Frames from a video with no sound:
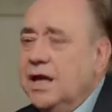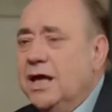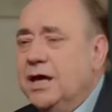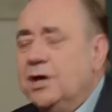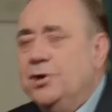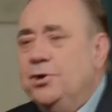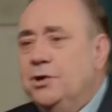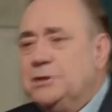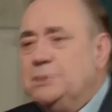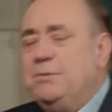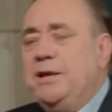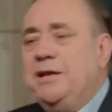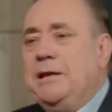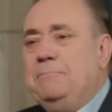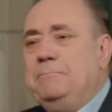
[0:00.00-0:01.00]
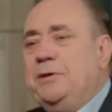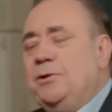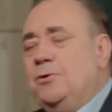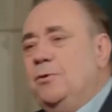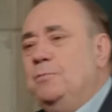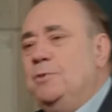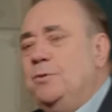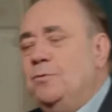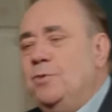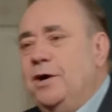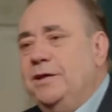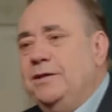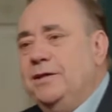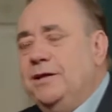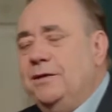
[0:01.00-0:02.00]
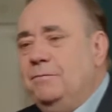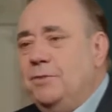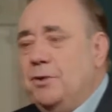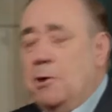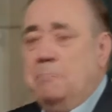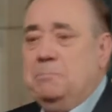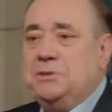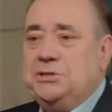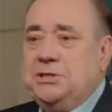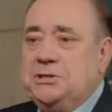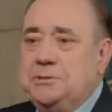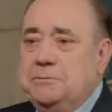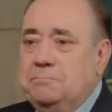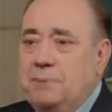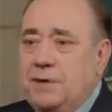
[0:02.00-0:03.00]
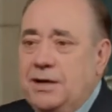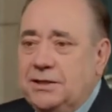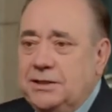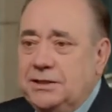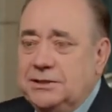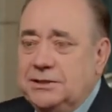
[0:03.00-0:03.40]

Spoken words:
Can you explain that, Peter Oborne, why the opposition parties,